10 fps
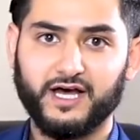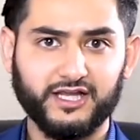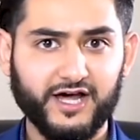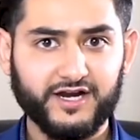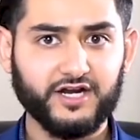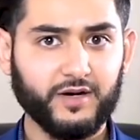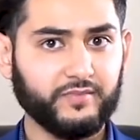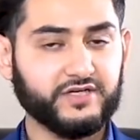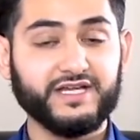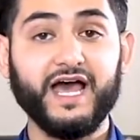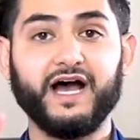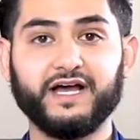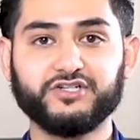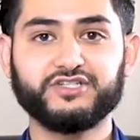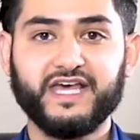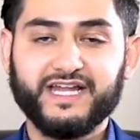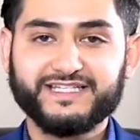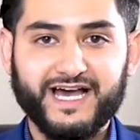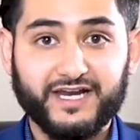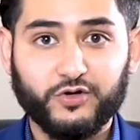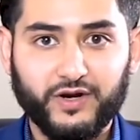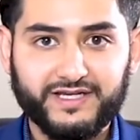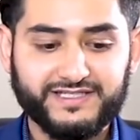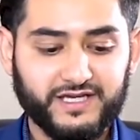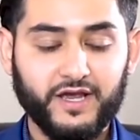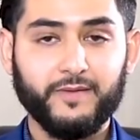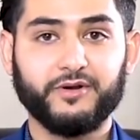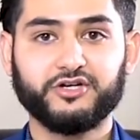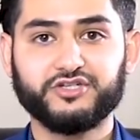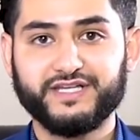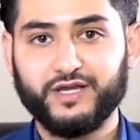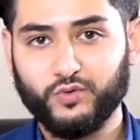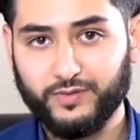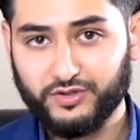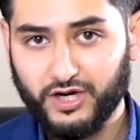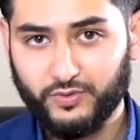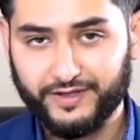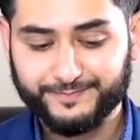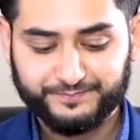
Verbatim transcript: A lot of numbers. I understand it's kind of crazy, but understand where I'm going.